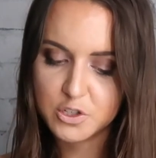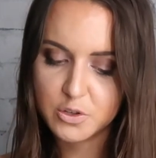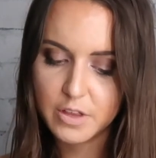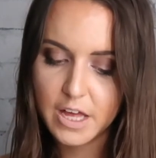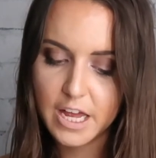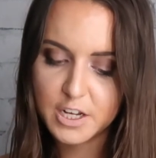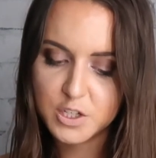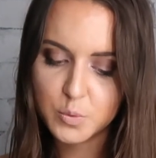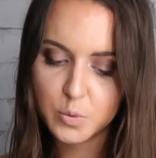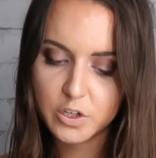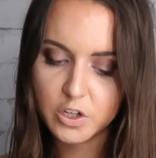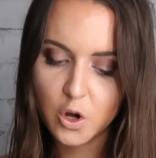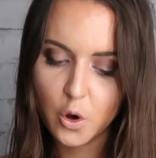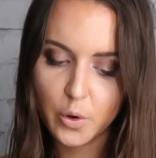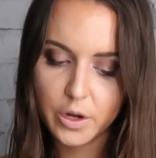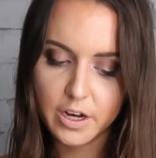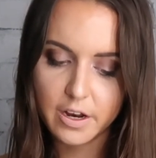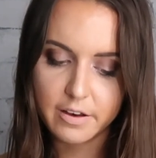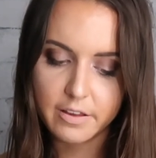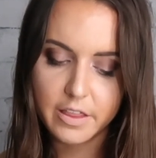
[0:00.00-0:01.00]
So that is what is
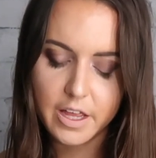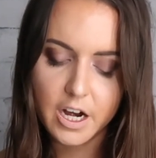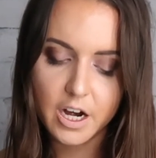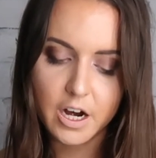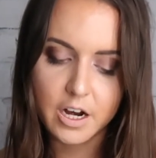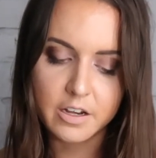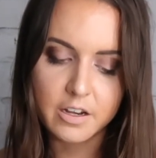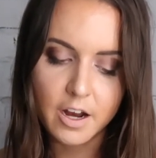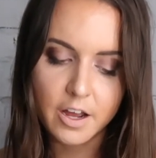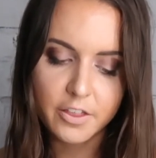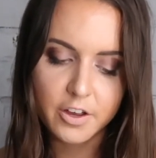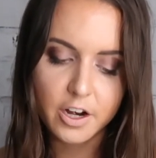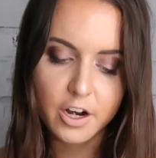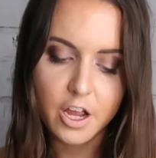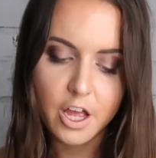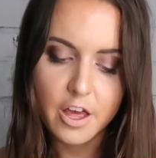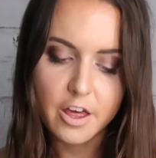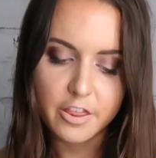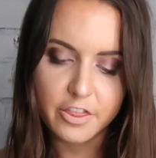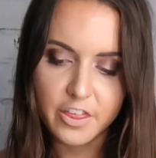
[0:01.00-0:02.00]
going on there.
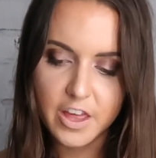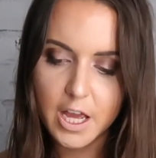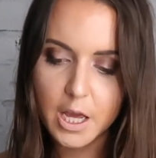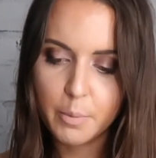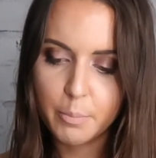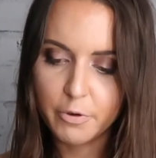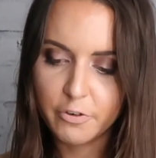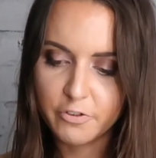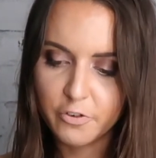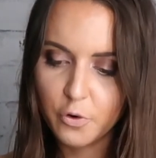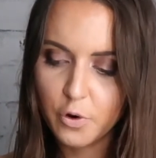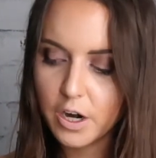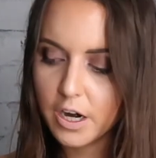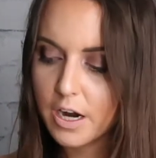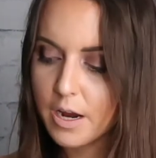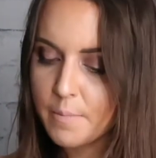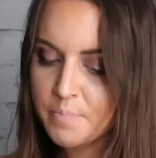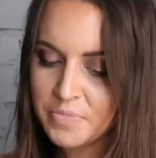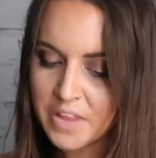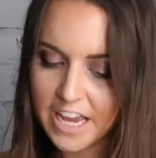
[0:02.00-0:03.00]
Another thing
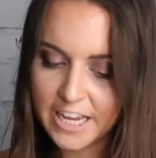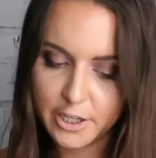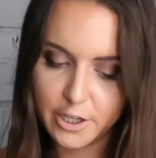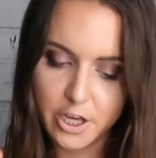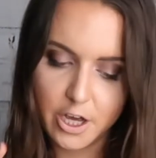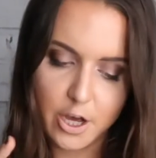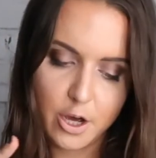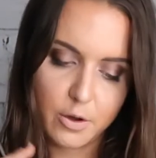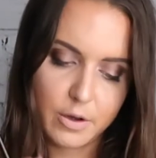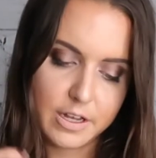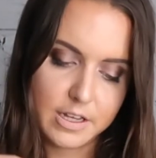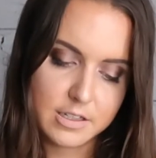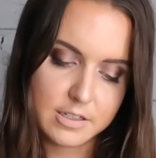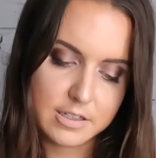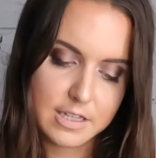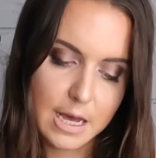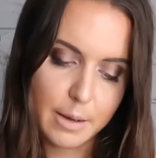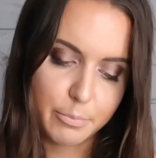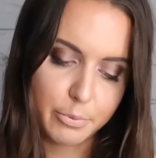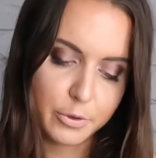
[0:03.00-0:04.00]
before I go is
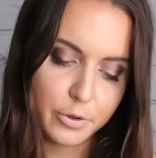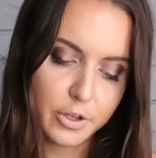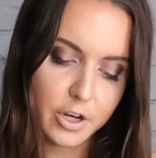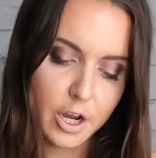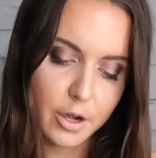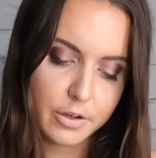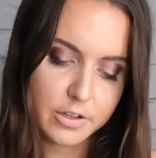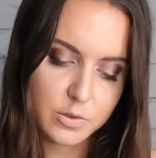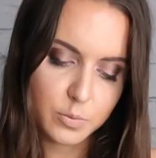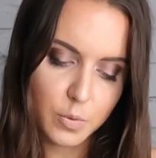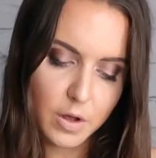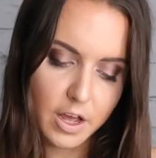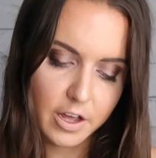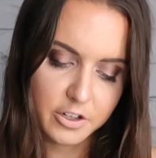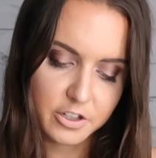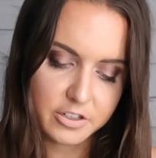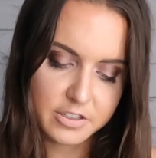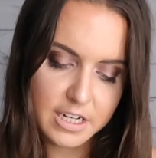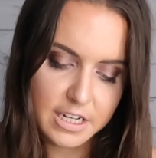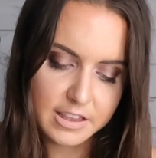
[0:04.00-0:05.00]
that Pluto as well
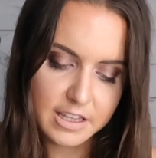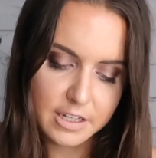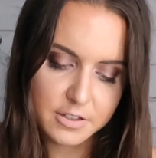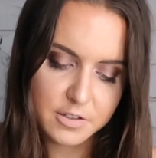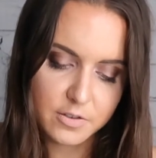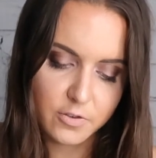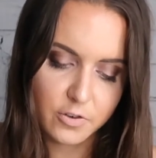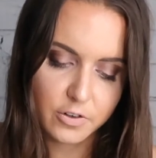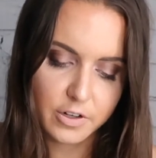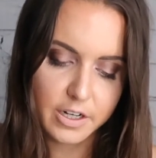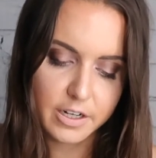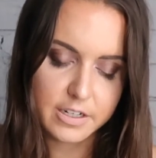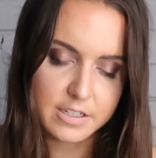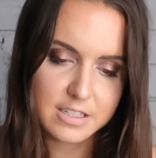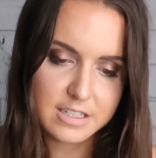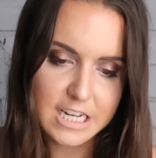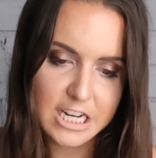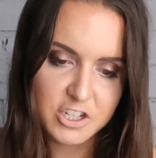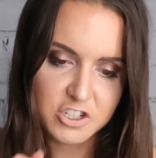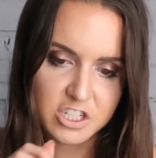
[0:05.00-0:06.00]
in your 10th house of career is
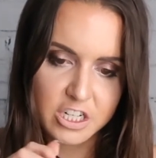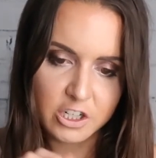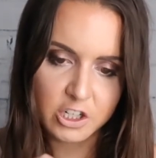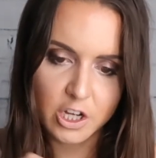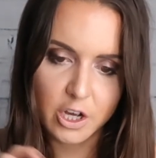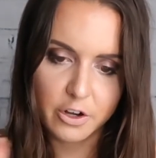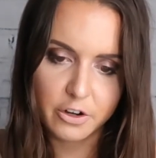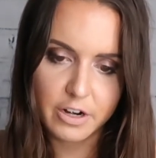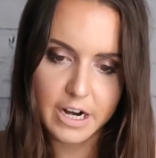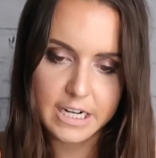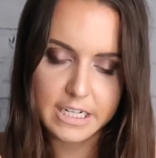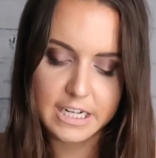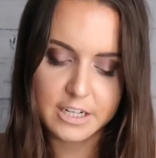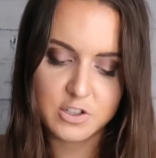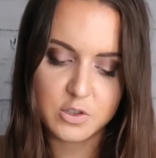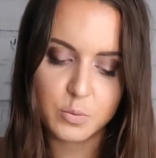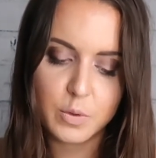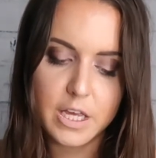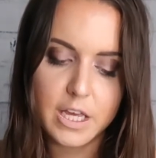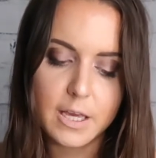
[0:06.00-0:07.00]
stationing to go direct
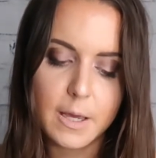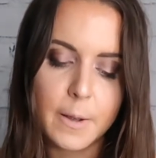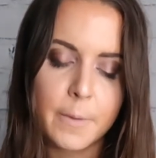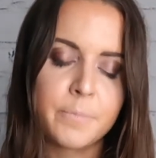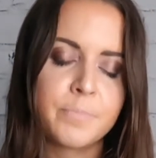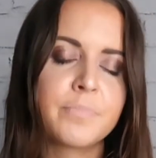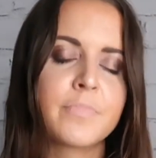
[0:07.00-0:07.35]
next week.